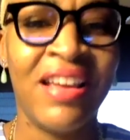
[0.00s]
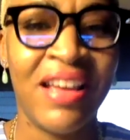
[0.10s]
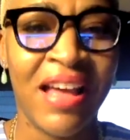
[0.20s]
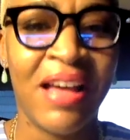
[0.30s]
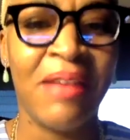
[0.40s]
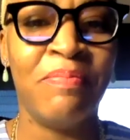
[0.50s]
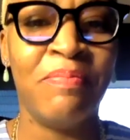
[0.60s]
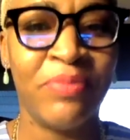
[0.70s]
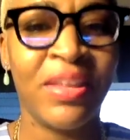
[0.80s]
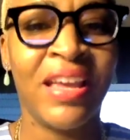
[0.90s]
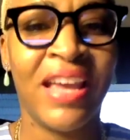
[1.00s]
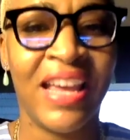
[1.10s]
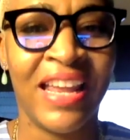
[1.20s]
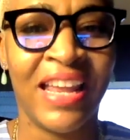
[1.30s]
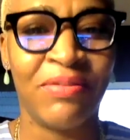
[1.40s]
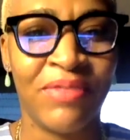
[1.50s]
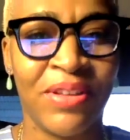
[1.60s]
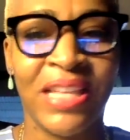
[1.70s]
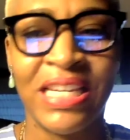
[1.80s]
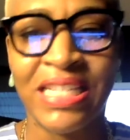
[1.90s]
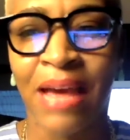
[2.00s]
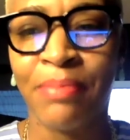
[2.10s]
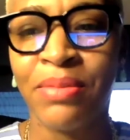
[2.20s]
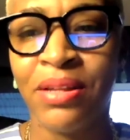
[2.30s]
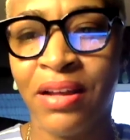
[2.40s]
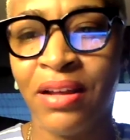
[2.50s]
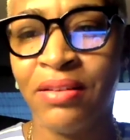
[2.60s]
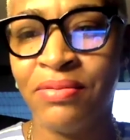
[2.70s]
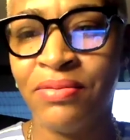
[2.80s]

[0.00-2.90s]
And I can feel the depth of